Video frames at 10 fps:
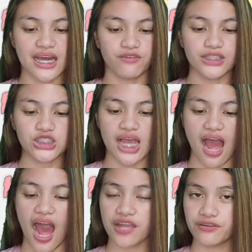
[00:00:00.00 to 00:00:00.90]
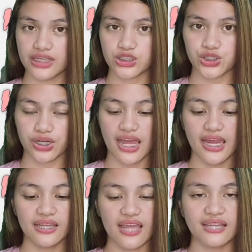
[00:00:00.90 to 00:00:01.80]
reaching a higher nature
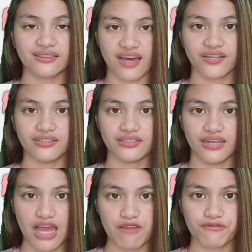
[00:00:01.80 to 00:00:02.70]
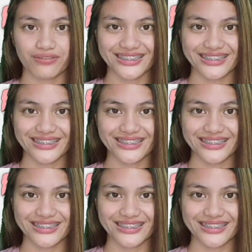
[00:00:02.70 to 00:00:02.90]
in the entire life.